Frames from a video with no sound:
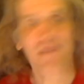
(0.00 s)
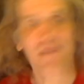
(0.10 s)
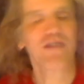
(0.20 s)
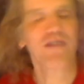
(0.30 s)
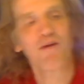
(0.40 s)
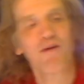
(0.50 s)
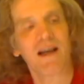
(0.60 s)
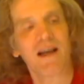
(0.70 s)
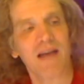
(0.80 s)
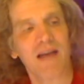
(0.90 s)
If that's the only way I
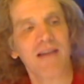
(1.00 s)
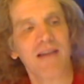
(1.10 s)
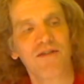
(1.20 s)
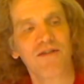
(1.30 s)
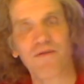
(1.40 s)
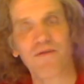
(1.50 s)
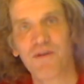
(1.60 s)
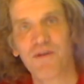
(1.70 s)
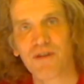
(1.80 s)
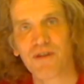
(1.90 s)
can end this
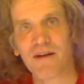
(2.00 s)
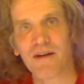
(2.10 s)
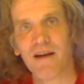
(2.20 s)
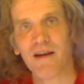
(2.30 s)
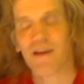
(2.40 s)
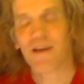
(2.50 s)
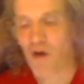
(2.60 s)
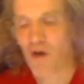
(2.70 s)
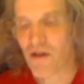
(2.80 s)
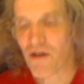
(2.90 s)
confusion, they're
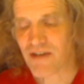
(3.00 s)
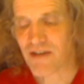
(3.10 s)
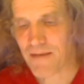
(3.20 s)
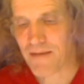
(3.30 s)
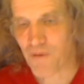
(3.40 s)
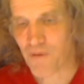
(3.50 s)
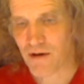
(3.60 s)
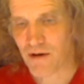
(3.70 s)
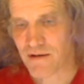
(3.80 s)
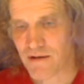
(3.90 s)
all the same
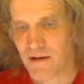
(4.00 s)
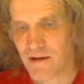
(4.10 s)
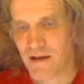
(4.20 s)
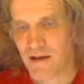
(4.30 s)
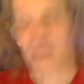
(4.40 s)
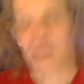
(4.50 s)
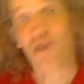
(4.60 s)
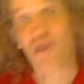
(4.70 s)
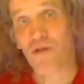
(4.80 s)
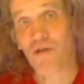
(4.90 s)
force. It's
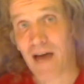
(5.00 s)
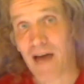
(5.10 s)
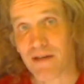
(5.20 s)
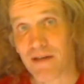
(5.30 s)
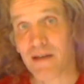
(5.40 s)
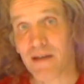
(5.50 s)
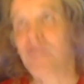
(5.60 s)
all gravity.